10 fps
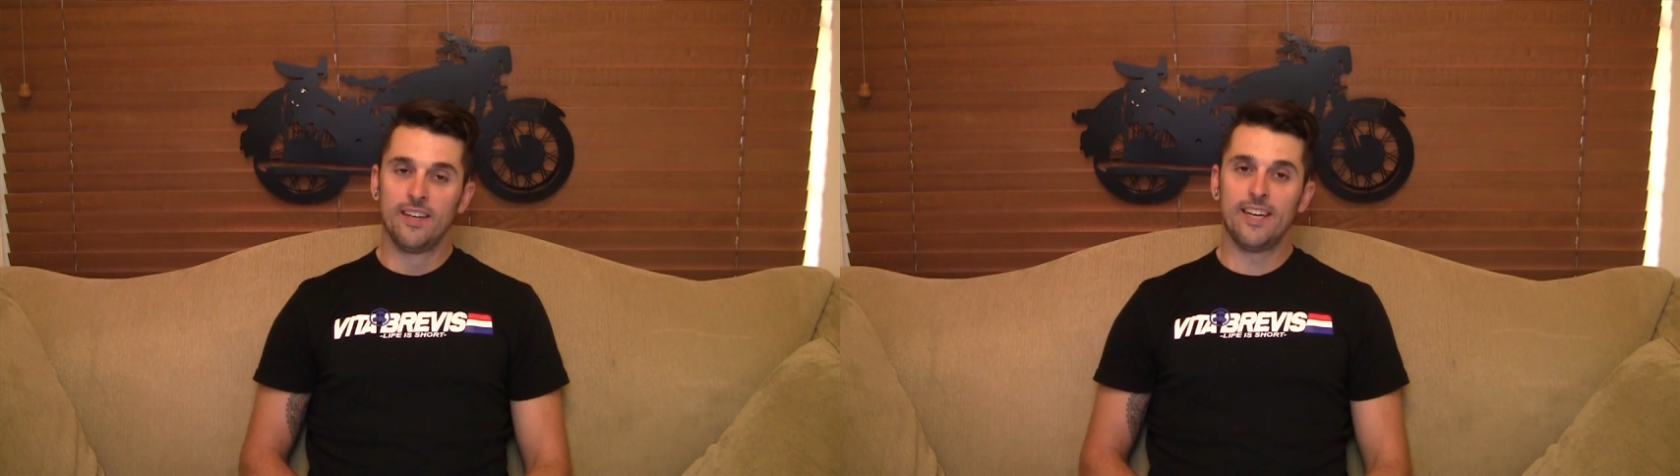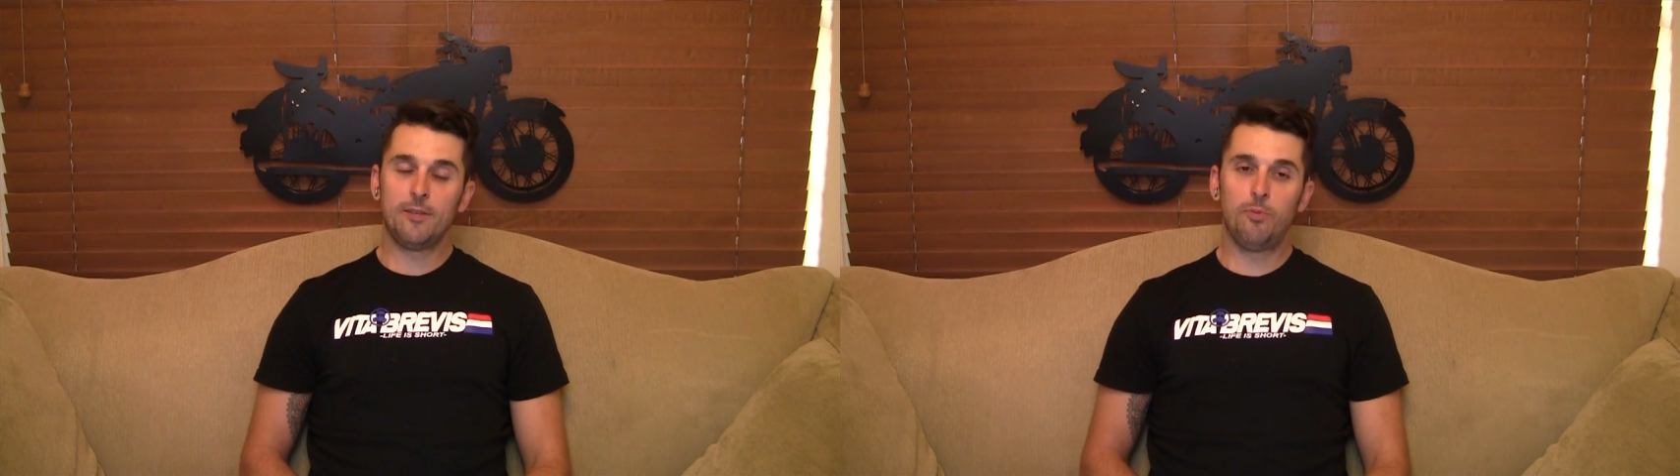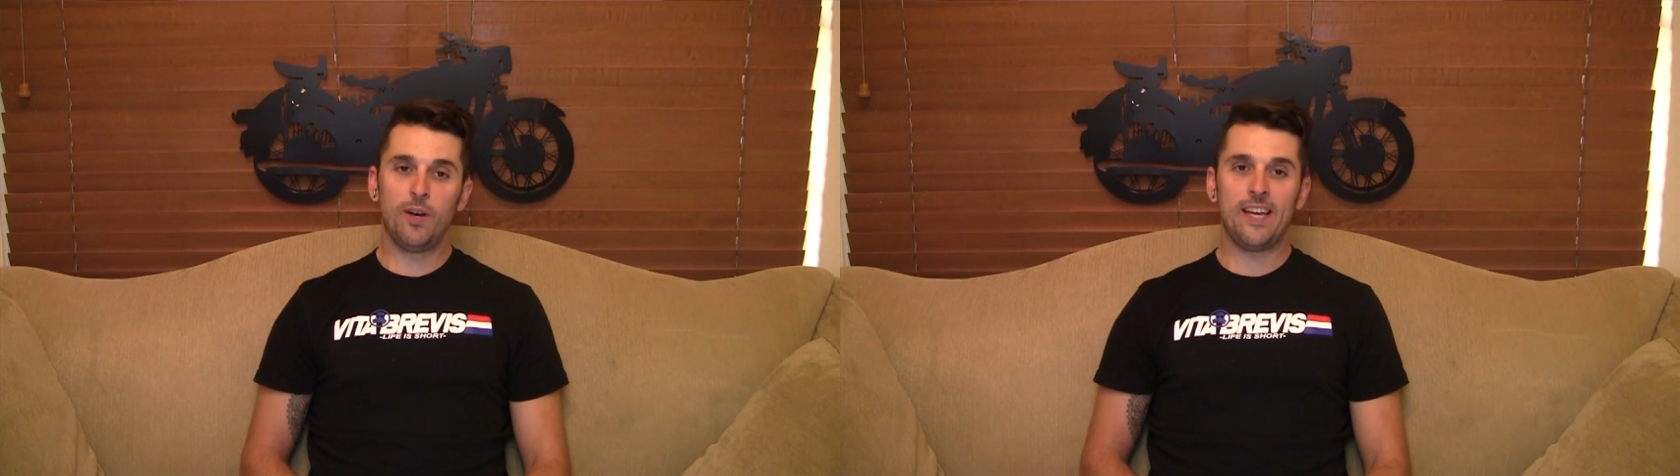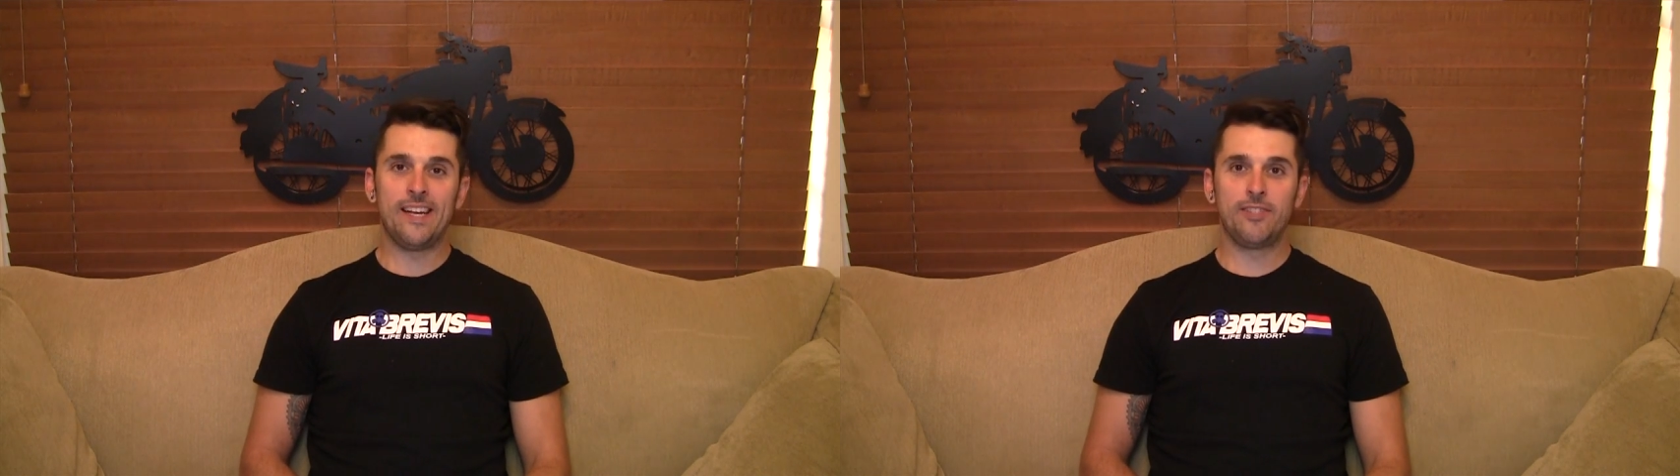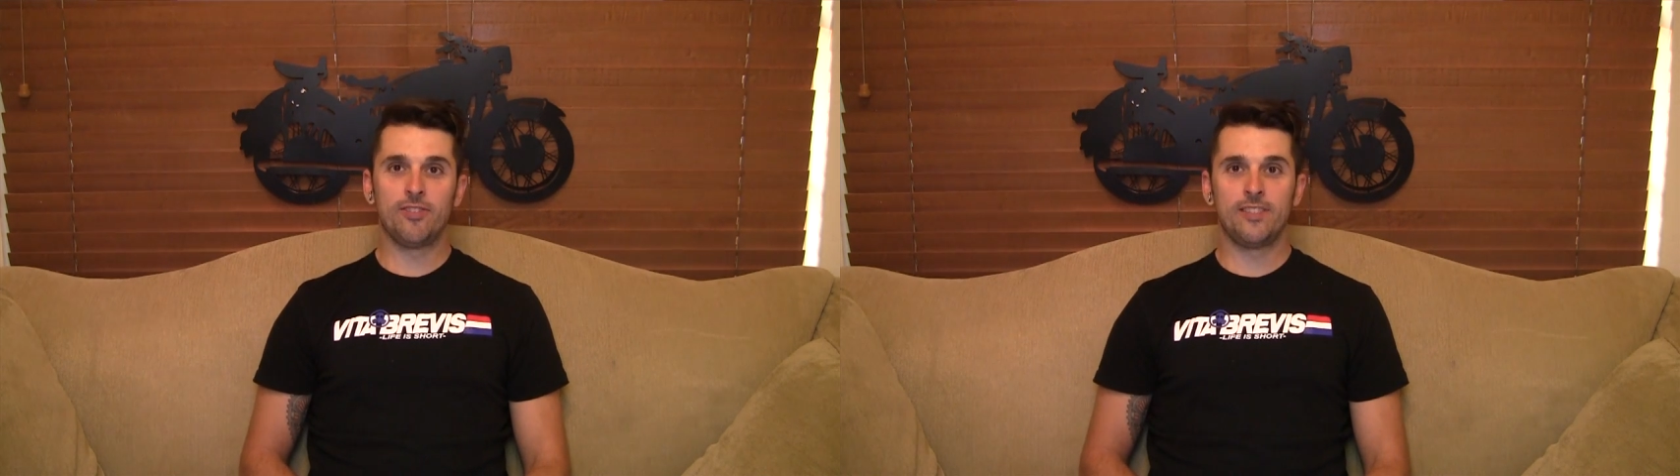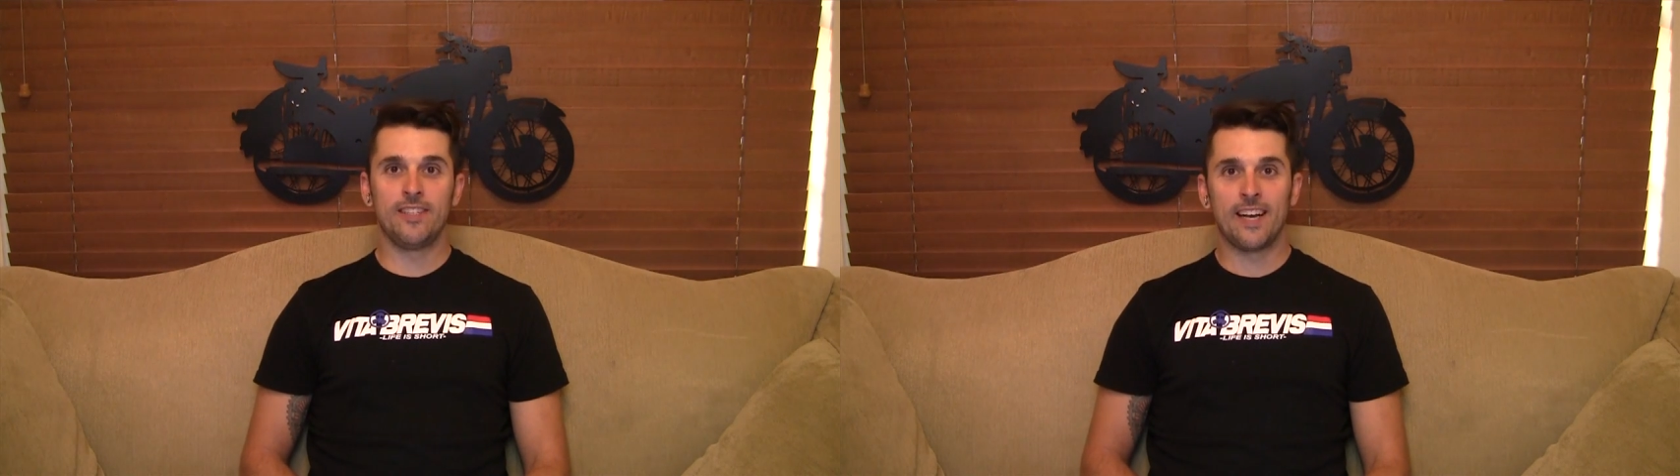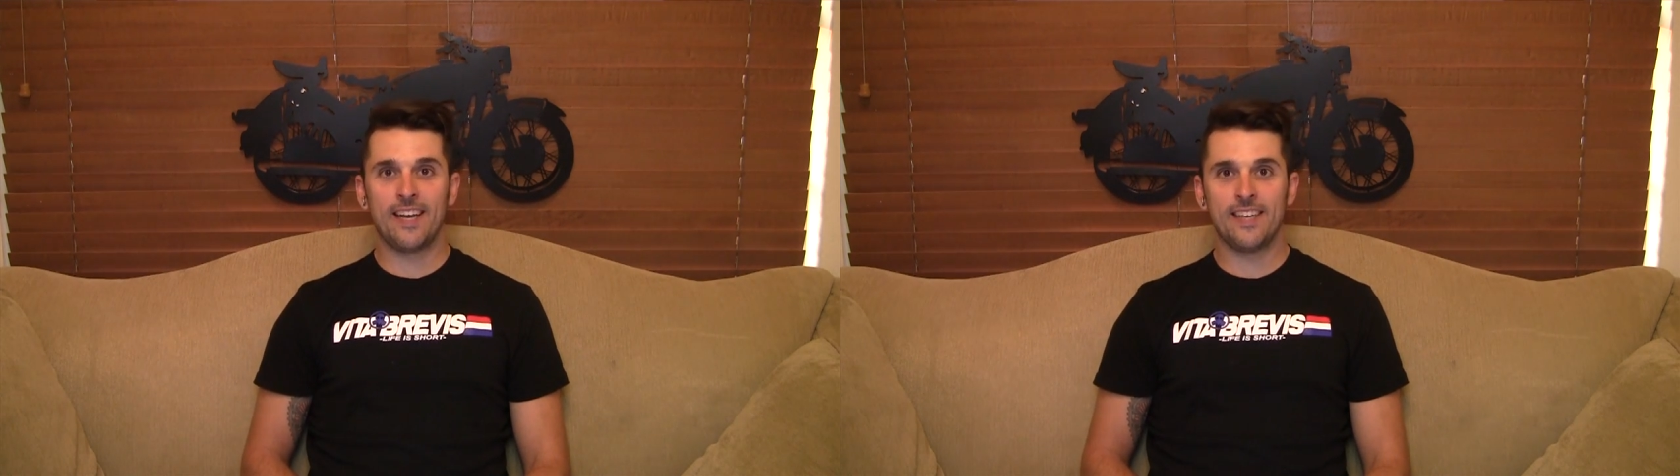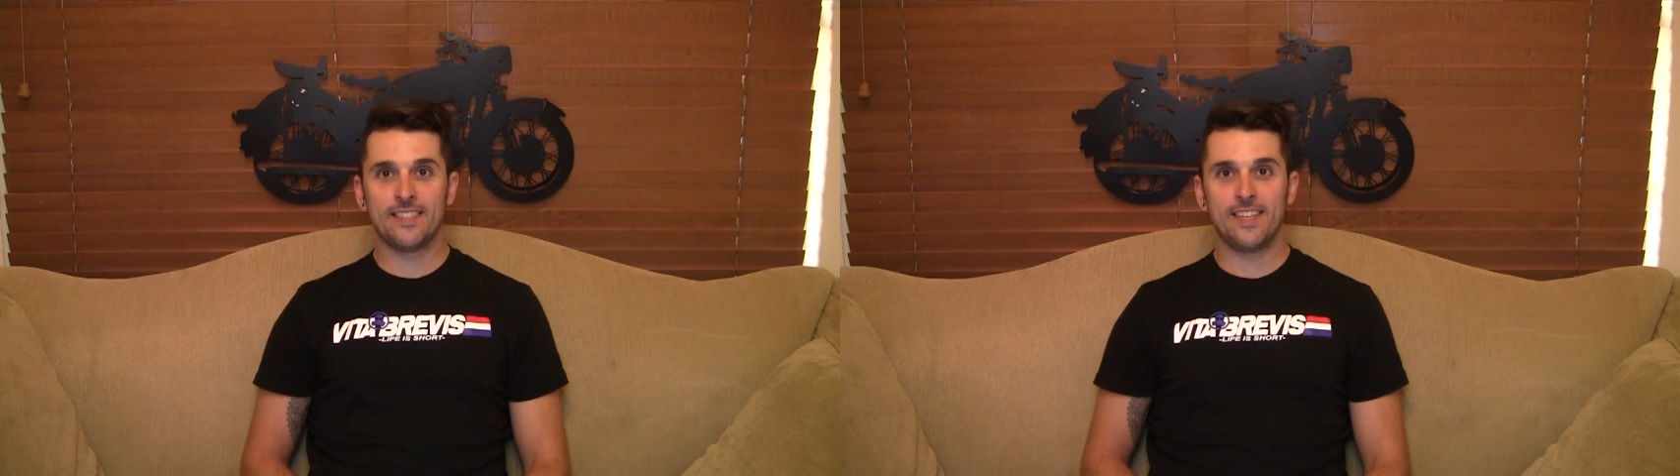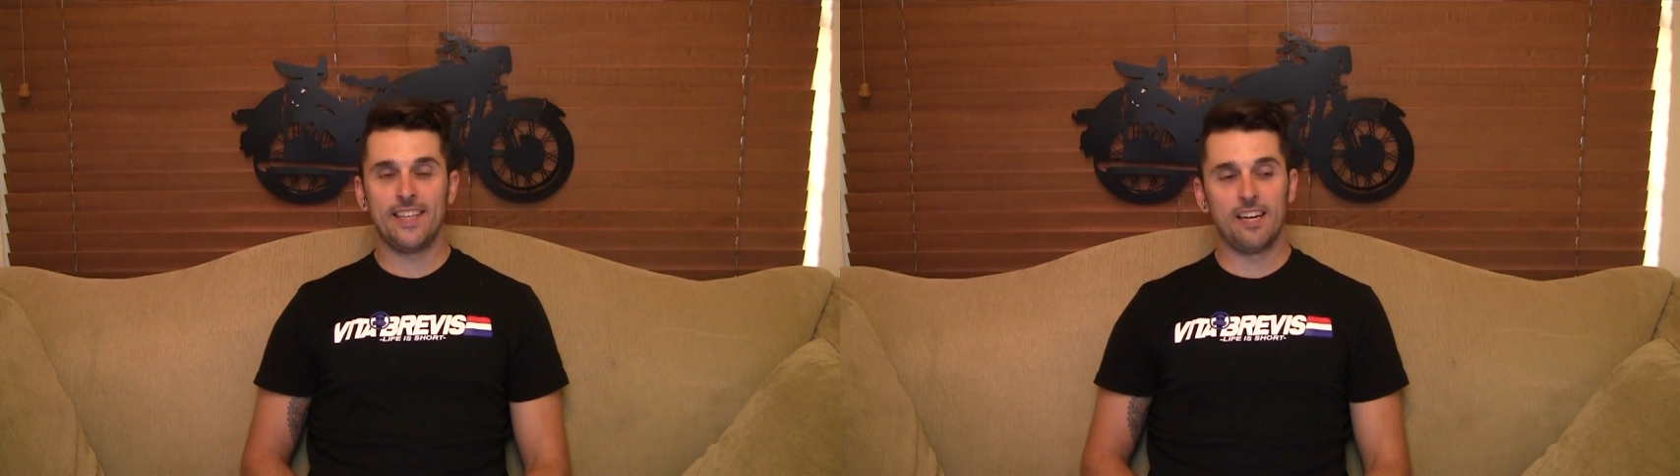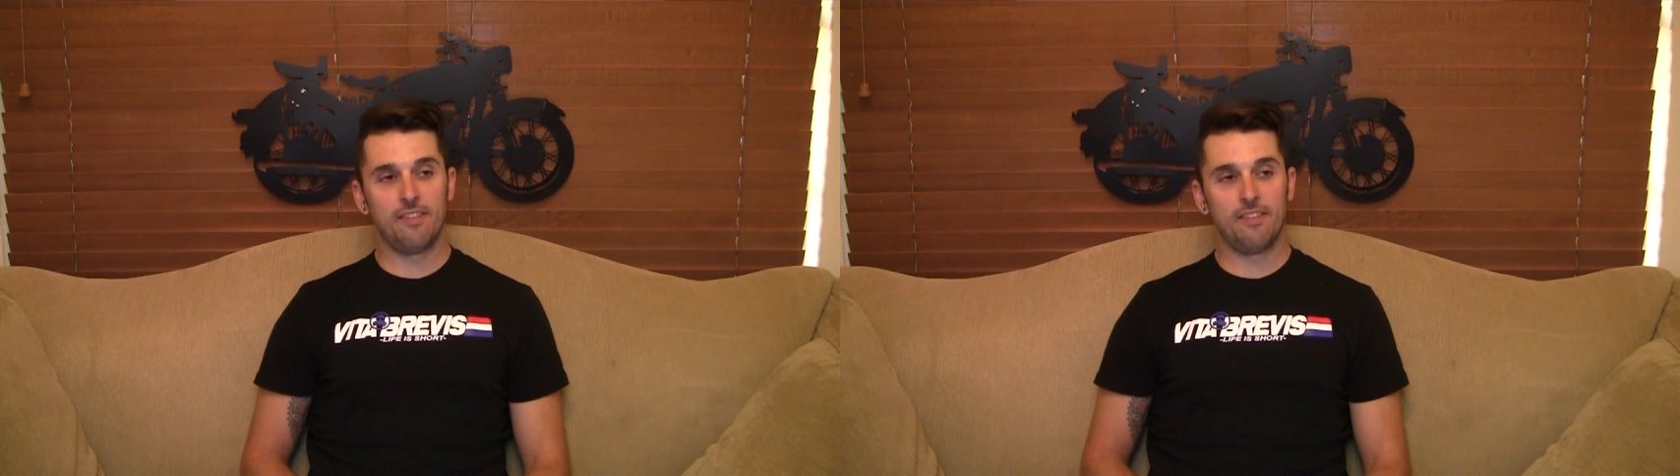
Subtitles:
That's pretty interesting. I can't say that